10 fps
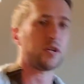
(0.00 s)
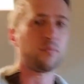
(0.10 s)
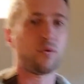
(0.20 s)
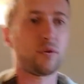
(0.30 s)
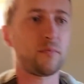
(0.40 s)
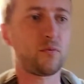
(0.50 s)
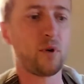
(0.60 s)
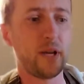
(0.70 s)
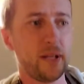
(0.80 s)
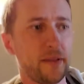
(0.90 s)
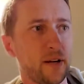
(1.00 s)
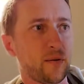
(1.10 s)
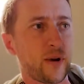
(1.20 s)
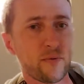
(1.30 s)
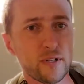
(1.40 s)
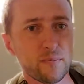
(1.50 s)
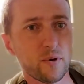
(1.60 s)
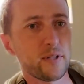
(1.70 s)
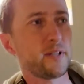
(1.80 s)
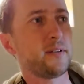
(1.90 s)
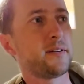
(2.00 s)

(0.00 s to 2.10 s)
to pour them right in there, right when it's boiling.